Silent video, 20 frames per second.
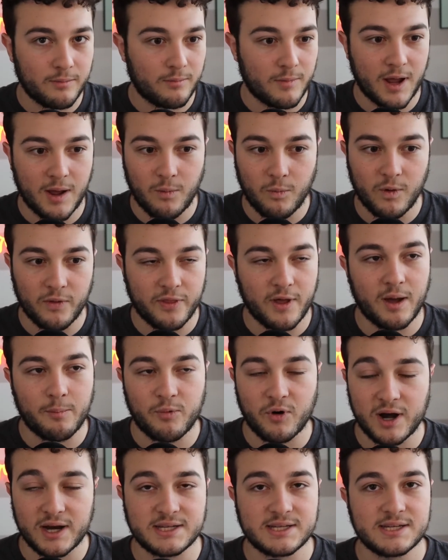what the
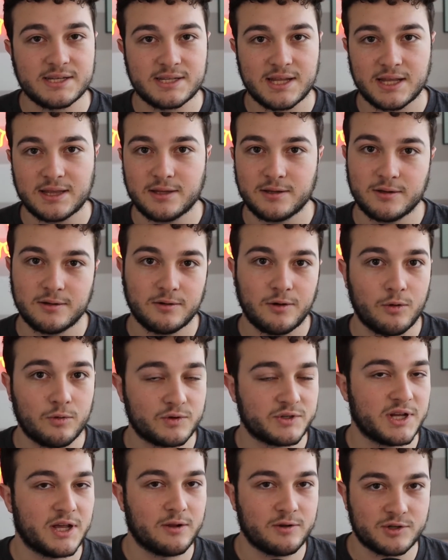prices that the
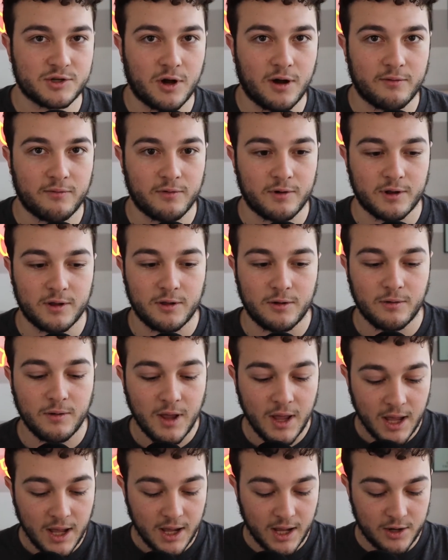wholesaler is offering you.
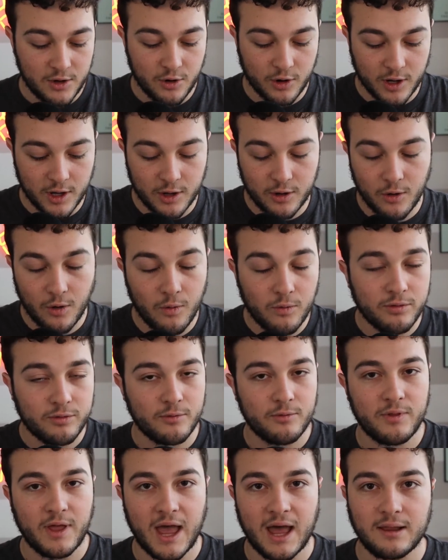You're going to go through
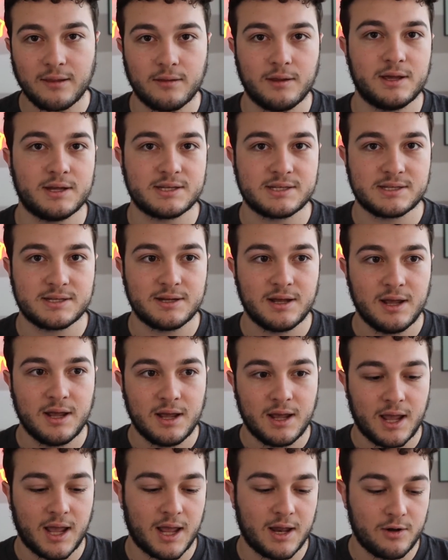that list,
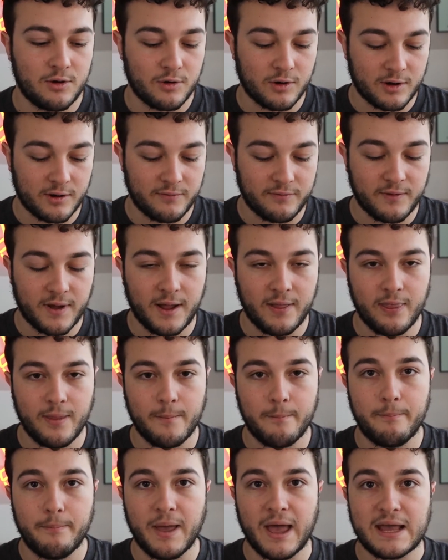and you're going to find the
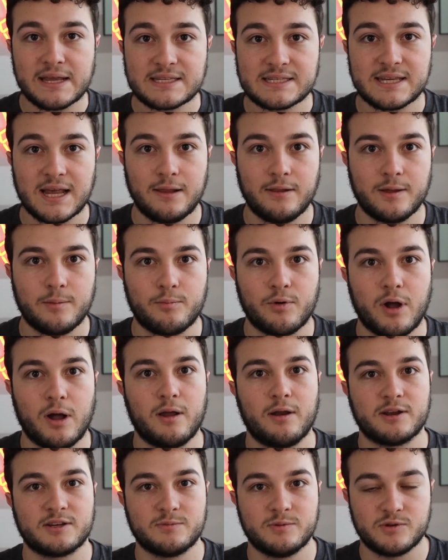best selling
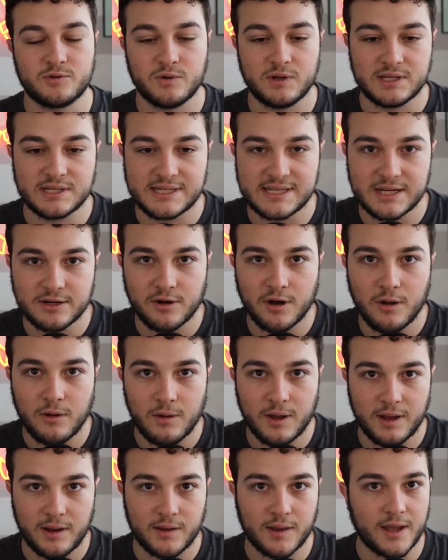products between 0
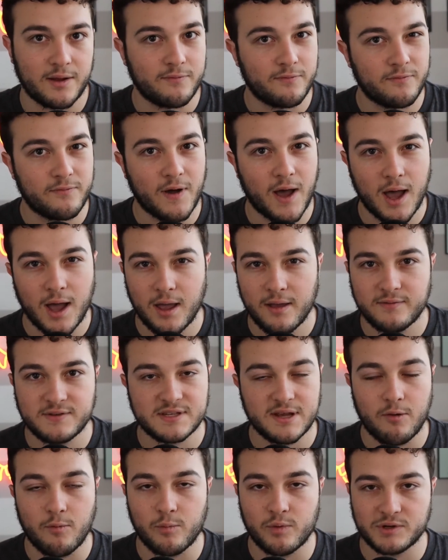and like
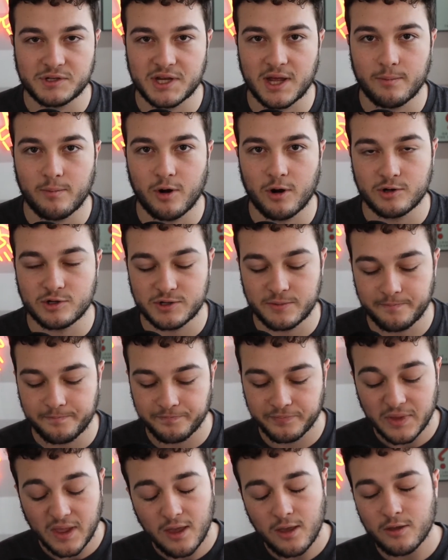5-7% margin.
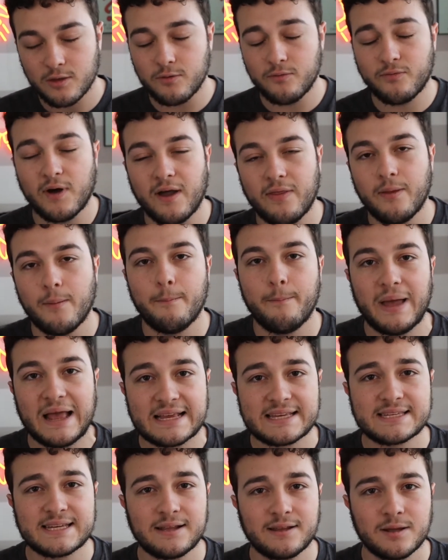You find the best
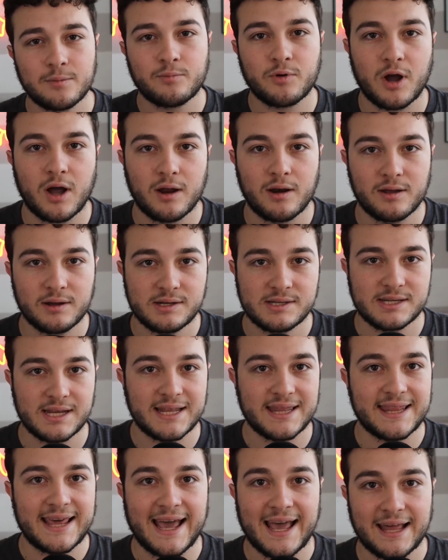selling products in
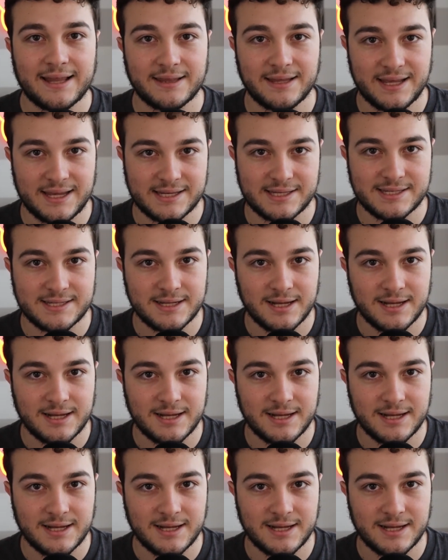that list.